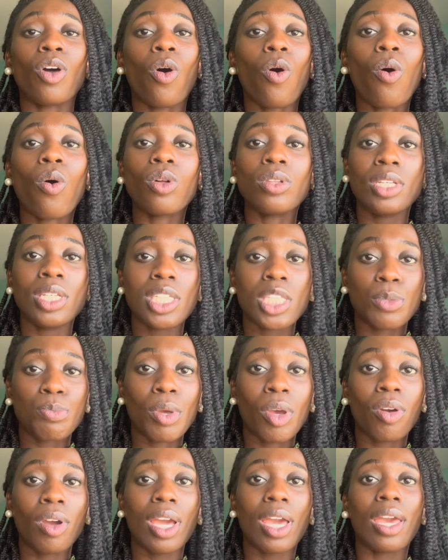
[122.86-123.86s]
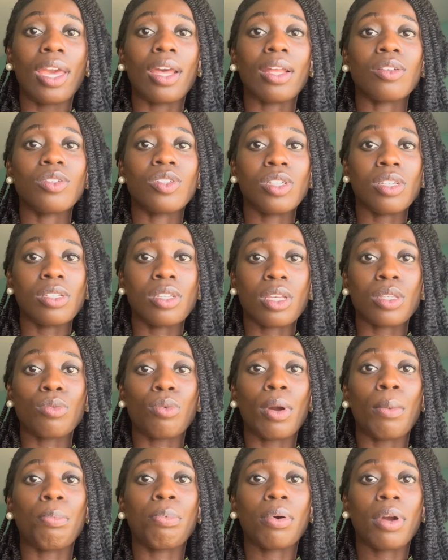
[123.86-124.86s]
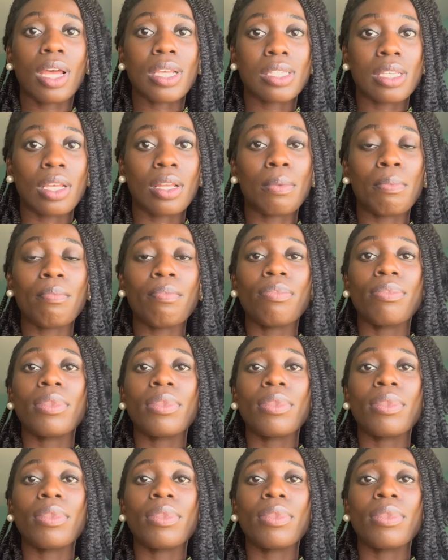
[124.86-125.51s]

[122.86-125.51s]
Holy Spirit and Jesus were present.